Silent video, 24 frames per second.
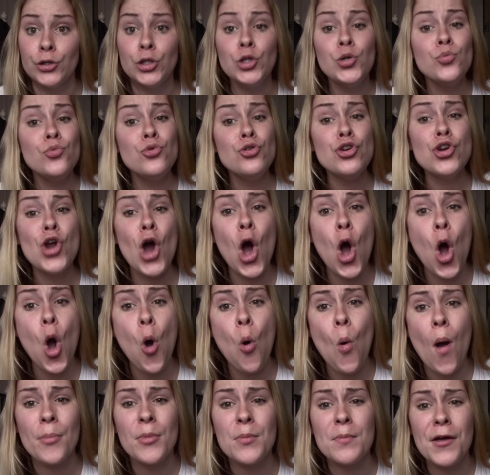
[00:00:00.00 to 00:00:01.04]
You
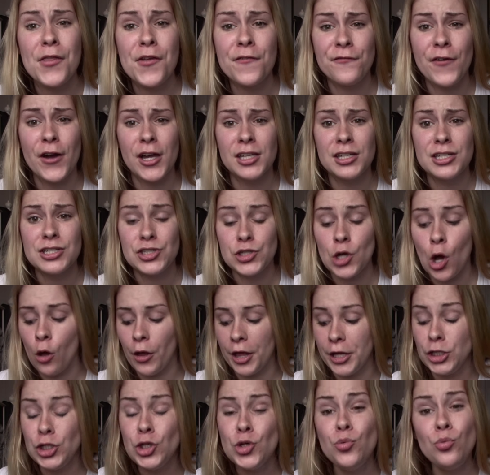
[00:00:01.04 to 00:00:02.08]
know I'm a motherfucking
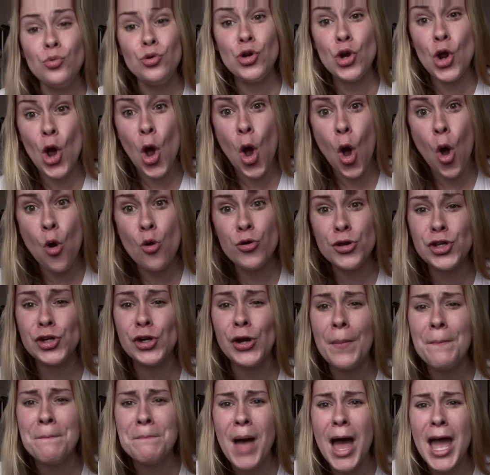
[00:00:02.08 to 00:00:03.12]
adult and you know
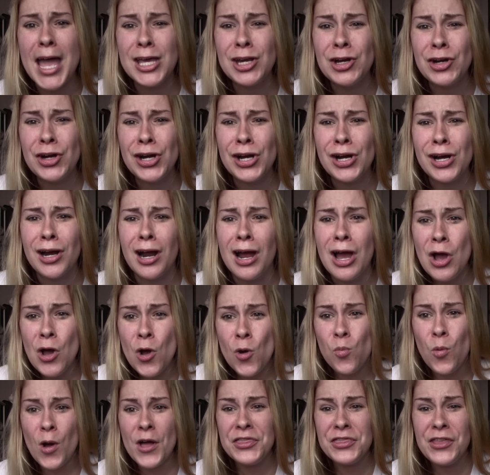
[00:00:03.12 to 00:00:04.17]
you're a minor.
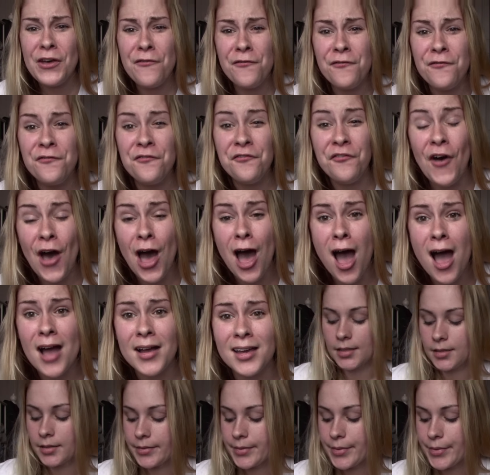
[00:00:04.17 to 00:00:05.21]
What the
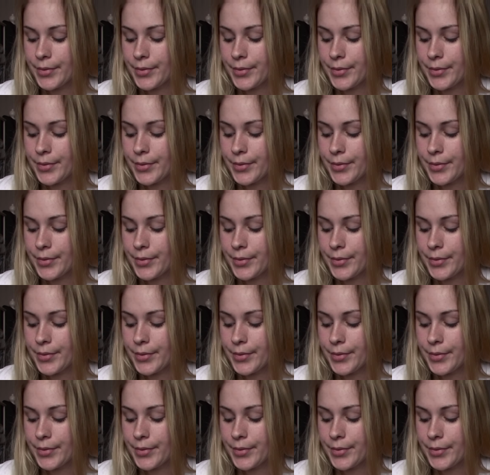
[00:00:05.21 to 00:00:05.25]
fuck?